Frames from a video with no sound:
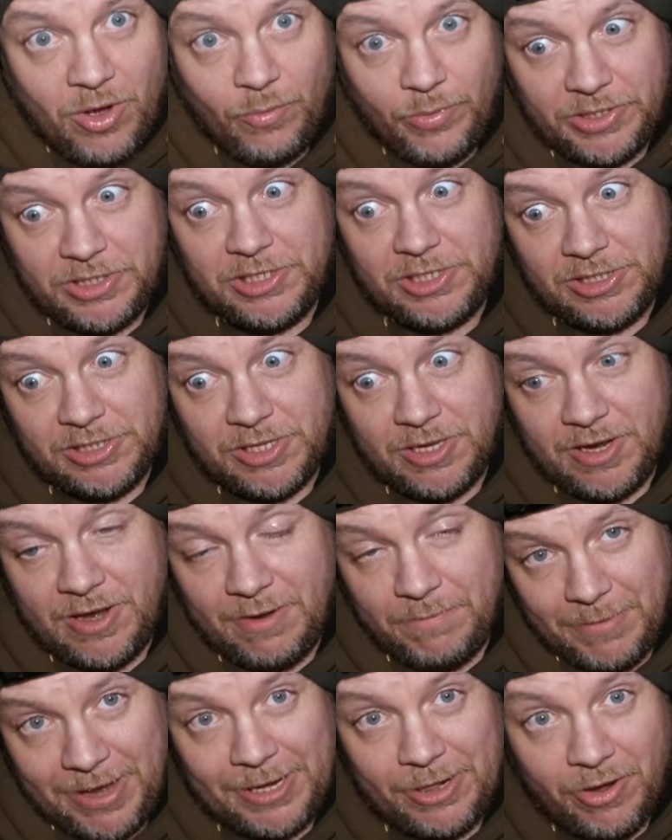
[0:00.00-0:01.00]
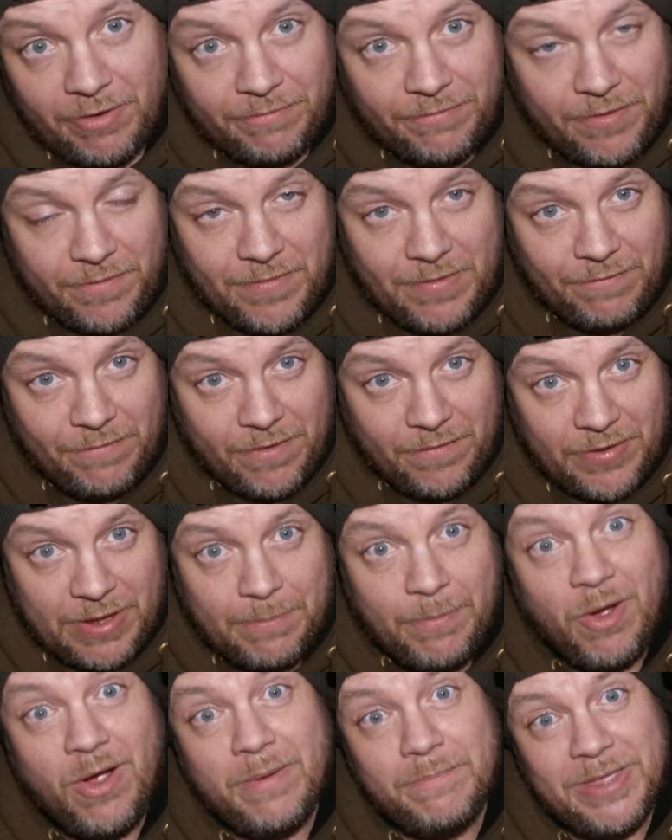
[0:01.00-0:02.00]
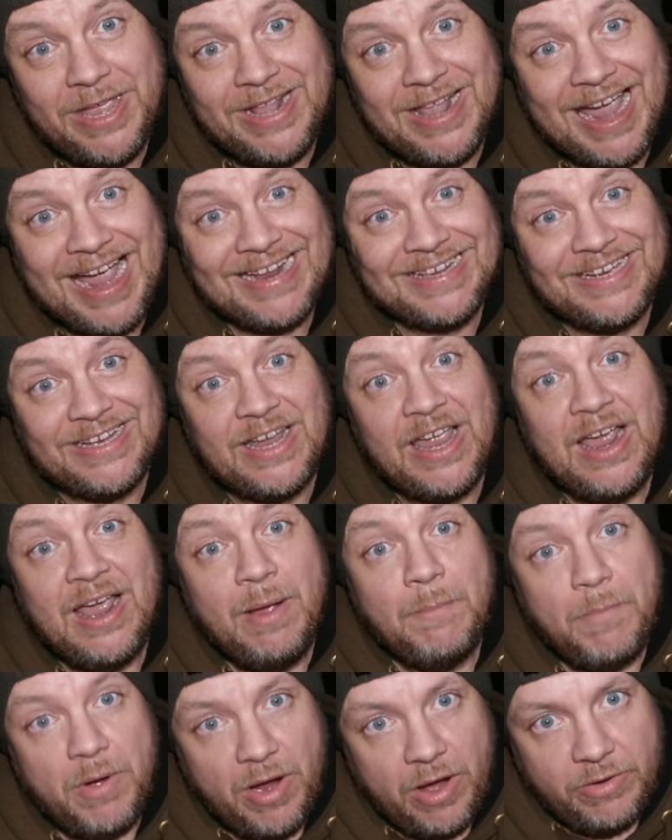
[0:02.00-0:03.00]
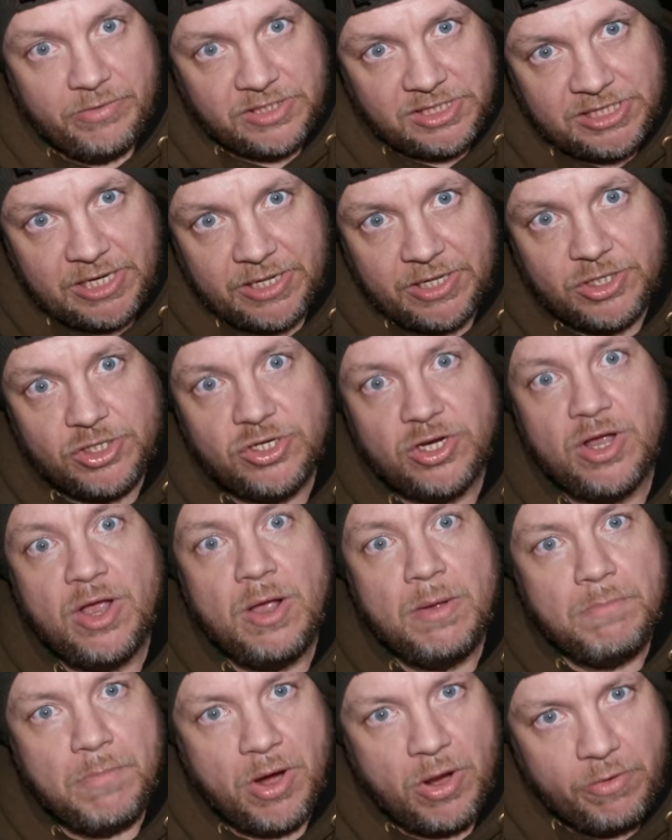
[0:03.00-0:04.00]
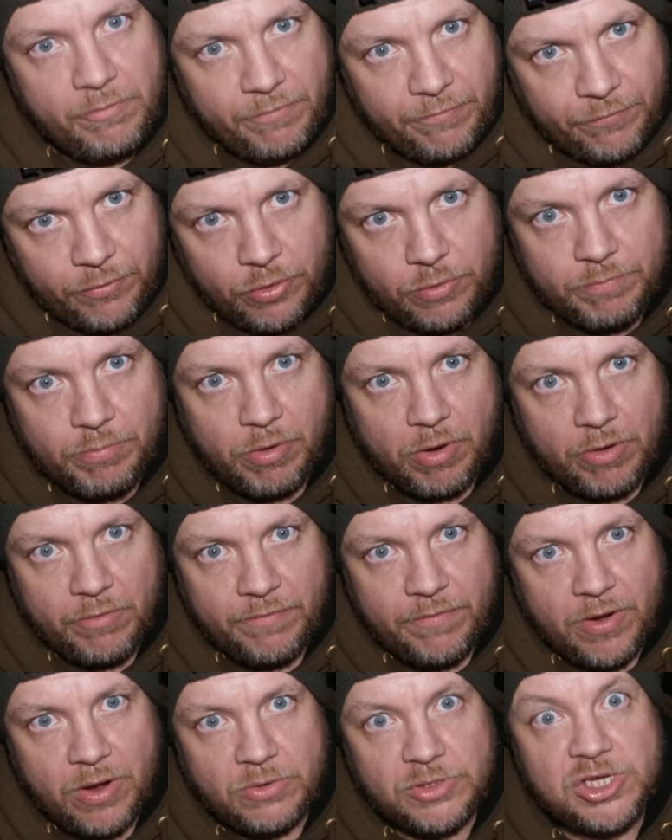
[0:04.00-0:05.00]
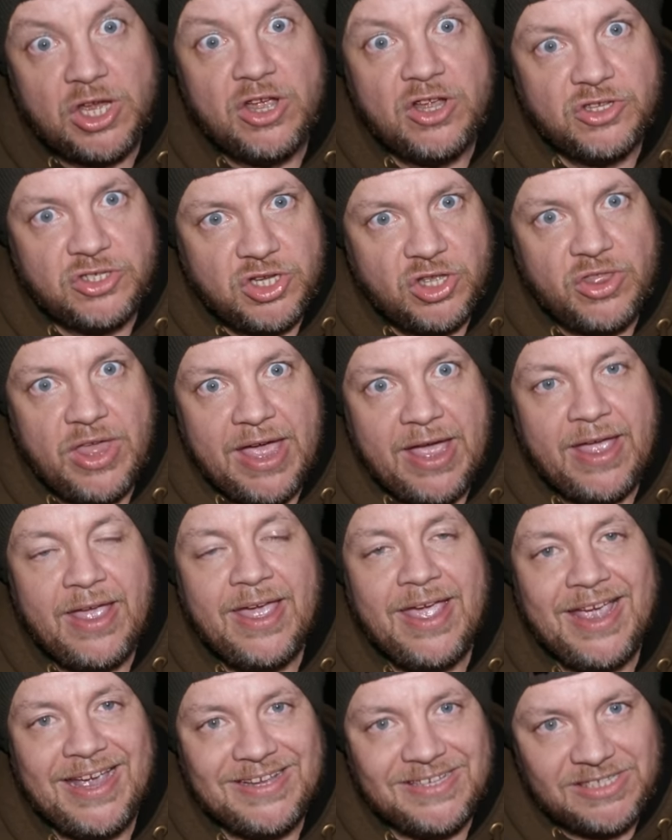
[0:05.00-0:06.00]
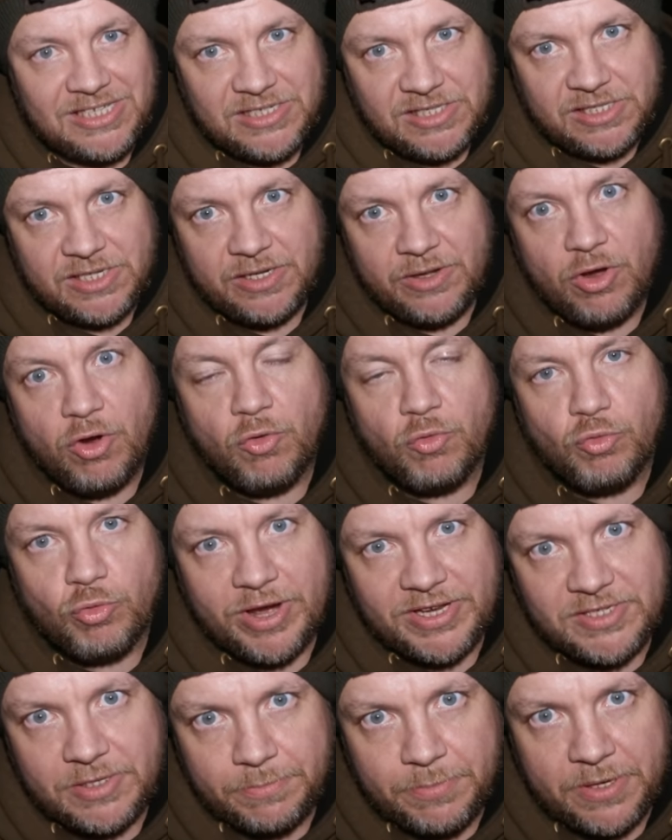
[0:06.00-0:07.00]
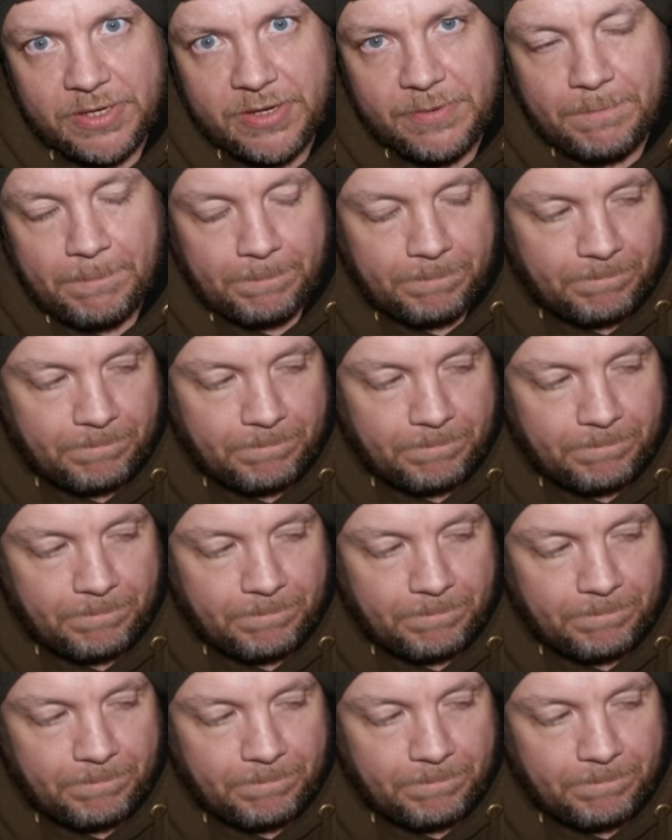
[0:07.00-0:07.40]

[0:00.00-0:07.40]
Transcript: which is the Mainline 50-50, but I'm then adding my own signature, my own food profiles to that existing recipe.